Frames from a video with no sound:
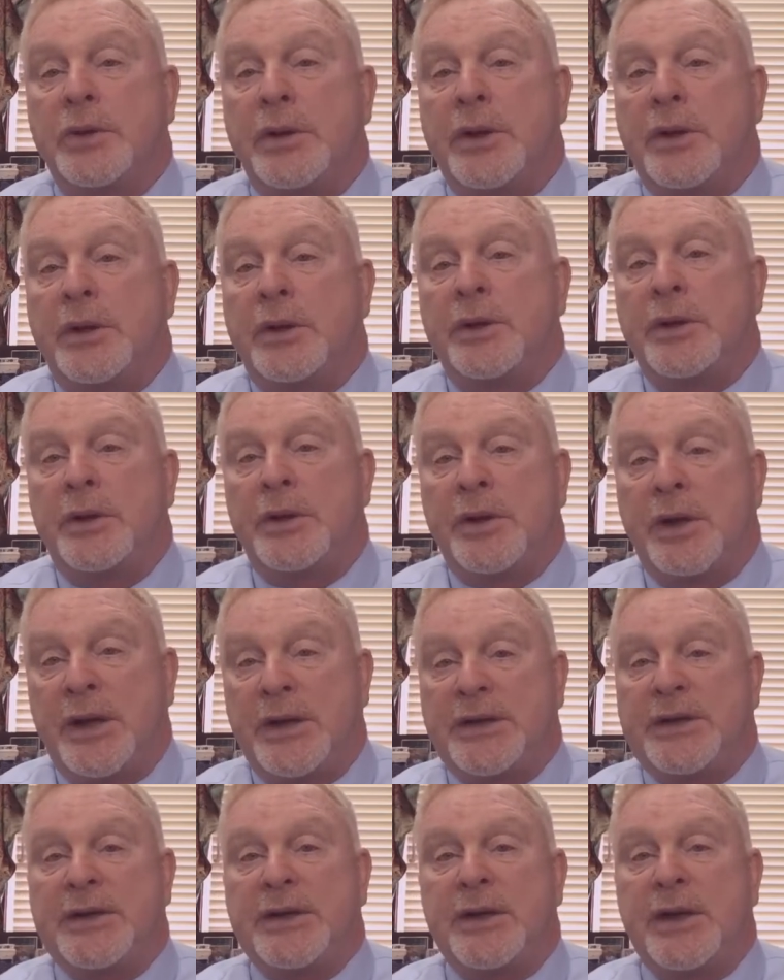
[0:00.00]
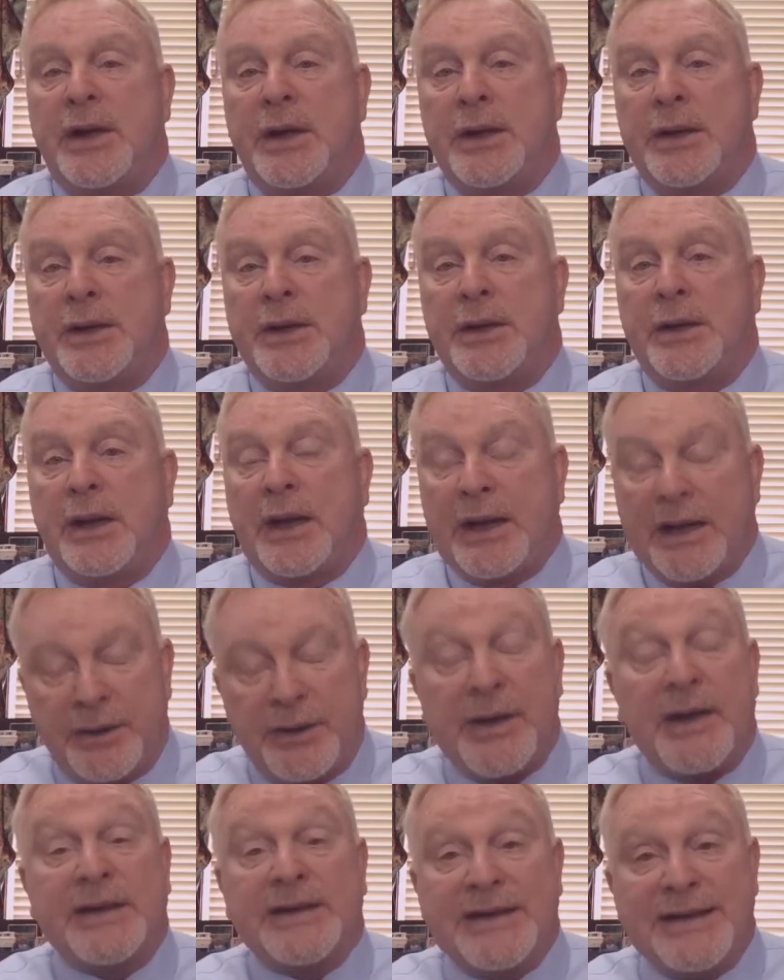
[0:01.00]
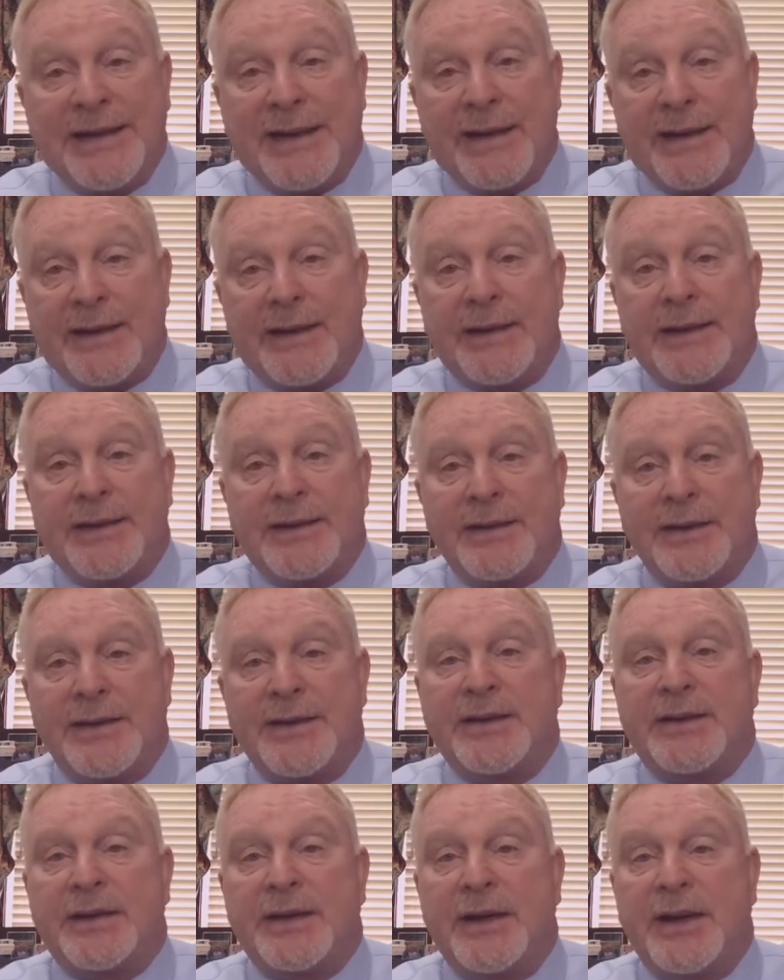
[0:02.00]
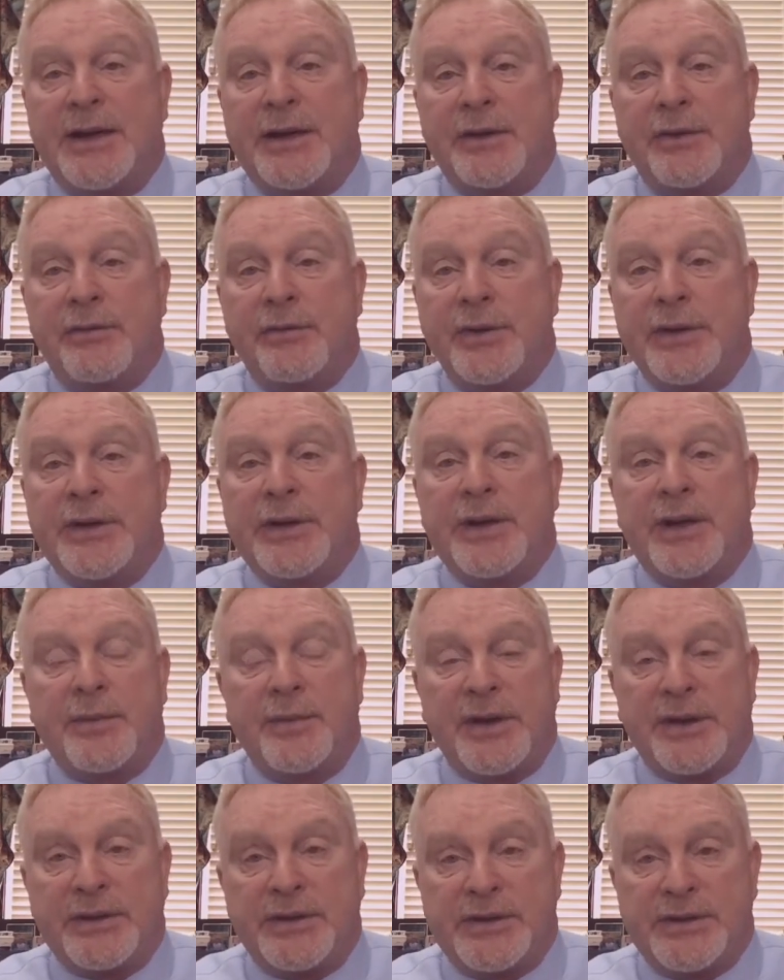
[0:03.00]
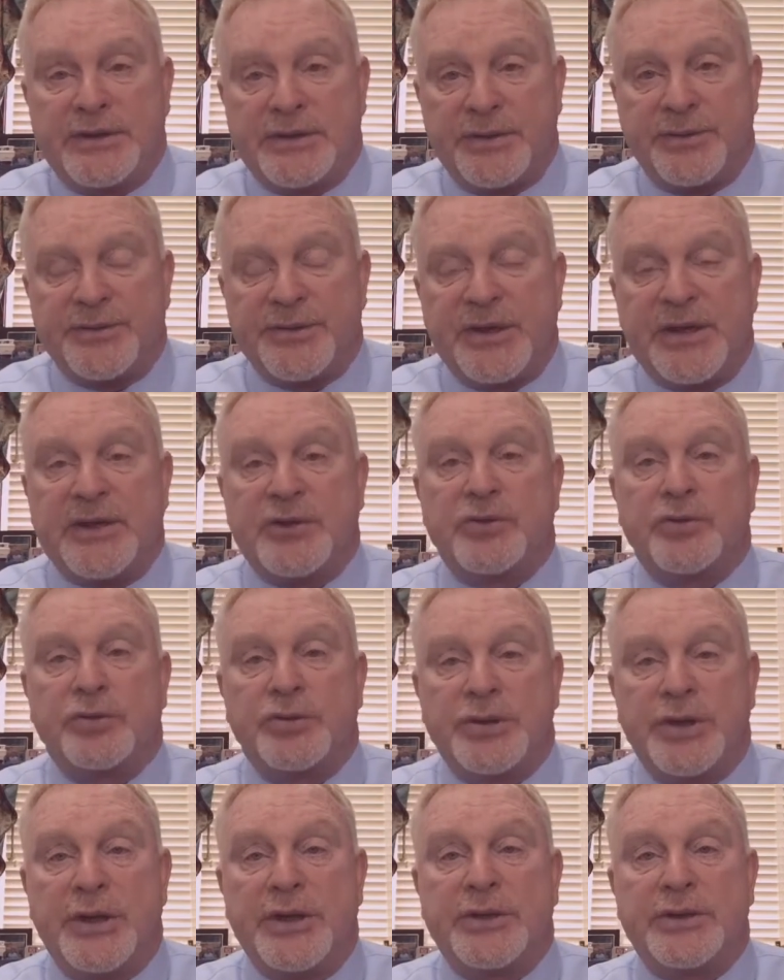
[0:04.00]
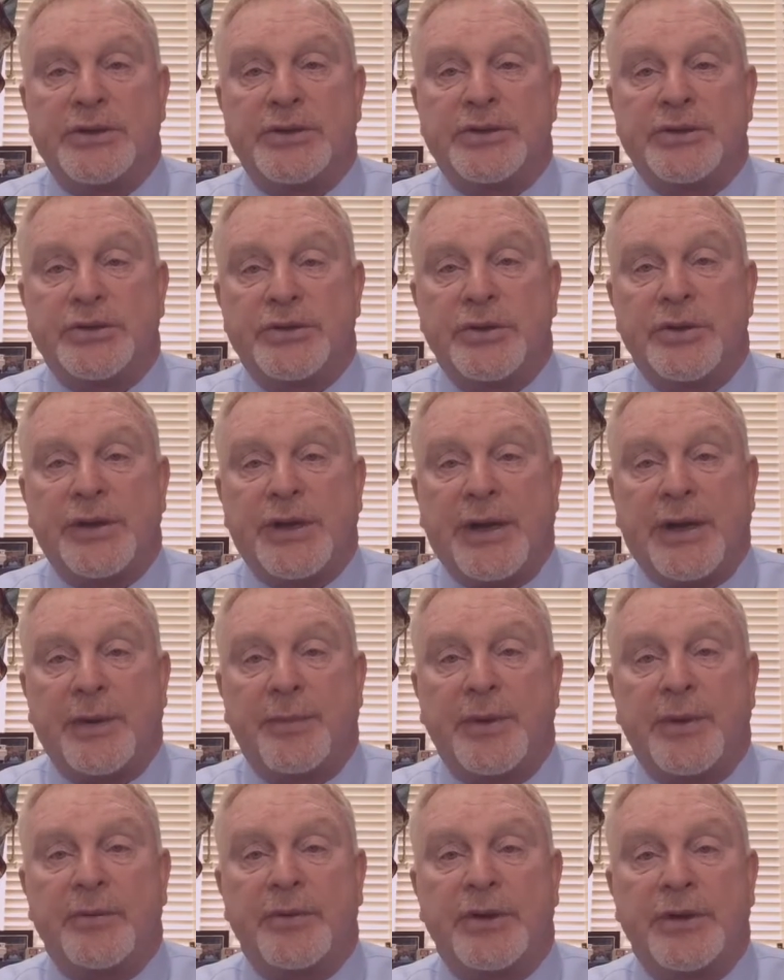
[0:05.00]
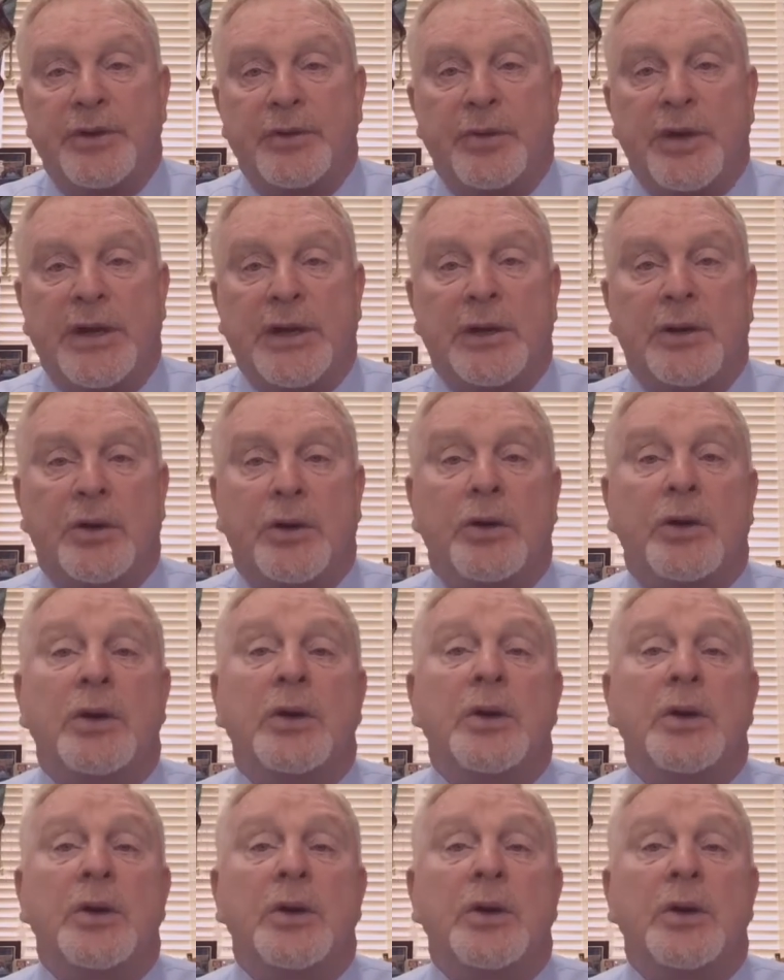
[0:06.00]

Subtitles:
and in 1980 and 1983, they made these substantial changes to the Alabama DUI law.